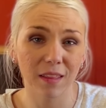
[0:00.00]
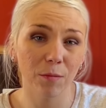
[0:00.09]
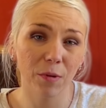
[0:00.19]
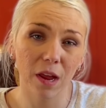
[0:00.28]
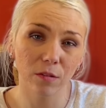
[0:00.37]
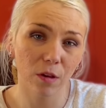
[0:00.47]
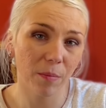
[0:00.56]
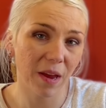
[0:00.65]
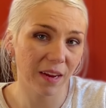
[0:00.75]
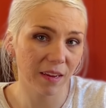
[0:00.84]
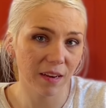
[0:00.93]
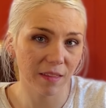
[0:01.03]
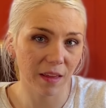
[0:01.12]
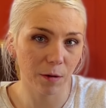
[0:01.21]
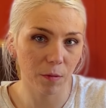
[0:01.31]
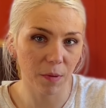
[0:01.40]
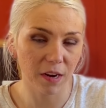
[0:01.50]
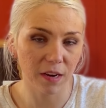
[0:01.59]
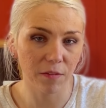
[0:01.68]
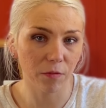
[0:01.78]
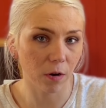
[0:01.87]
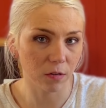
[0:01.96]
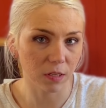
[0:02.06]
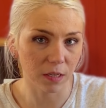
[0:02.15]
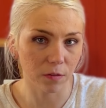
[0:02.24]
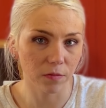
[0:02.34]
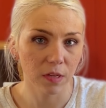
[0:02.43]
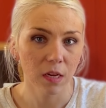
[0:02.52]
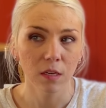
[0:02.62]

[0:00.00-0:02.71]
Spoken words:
And then we also pack anything we might need for ourselves.